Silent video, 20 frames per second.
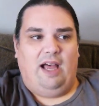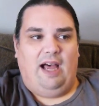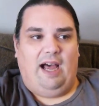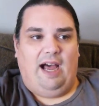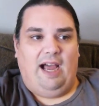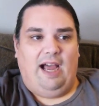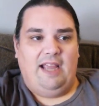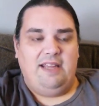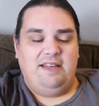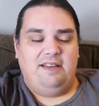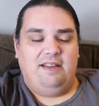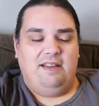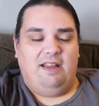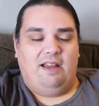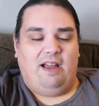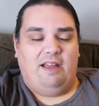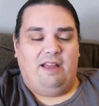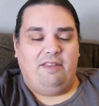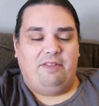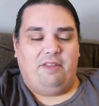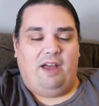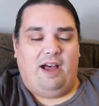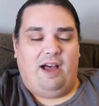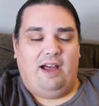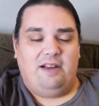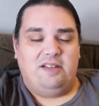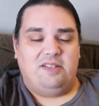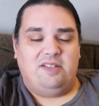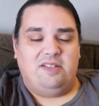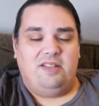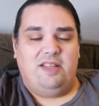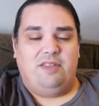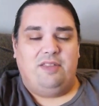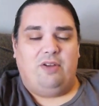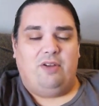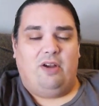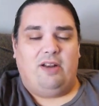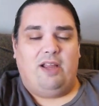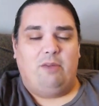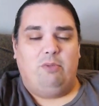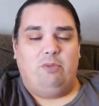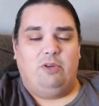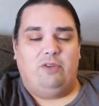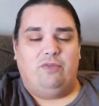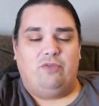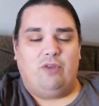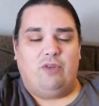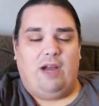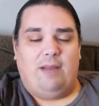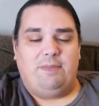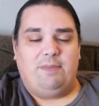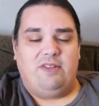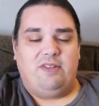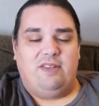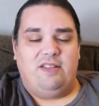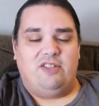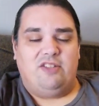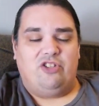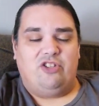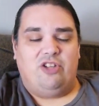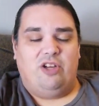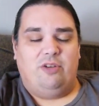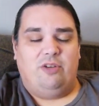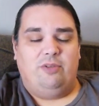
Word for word: I honestly thought I would have dropped this show.